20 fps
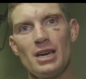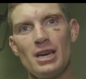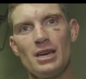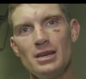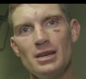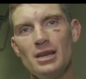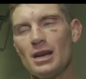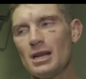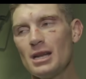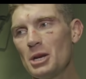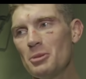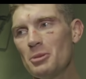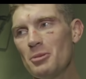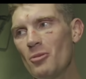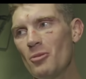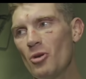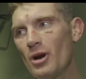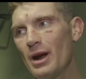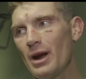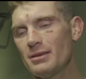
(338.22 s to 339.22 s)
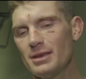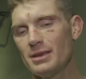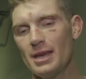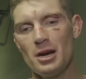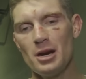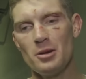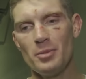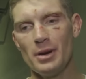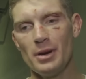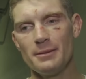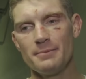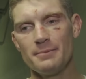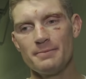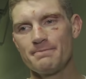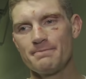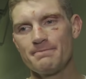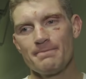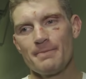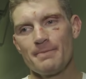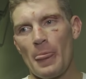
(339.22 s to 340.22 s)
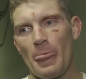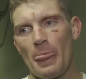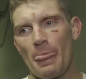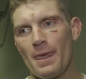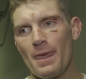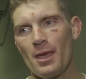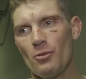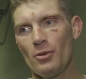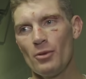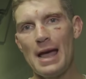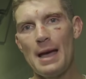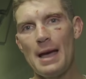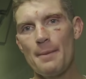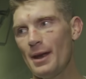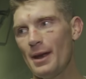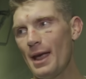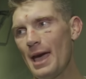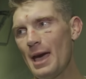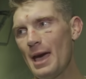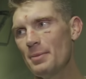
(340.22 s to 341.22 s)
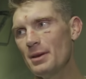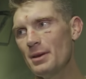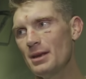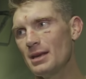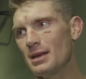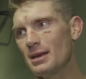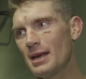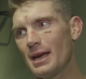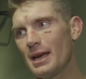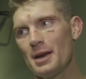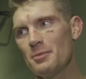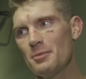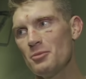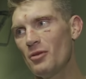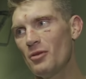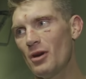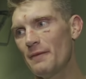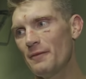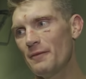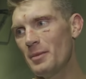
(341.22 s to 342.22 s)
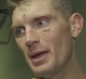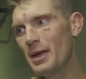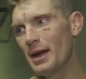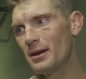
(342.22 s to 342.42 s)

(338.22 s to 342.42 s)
I could have done a little bit more out there, but what happened happened, and they got to move on from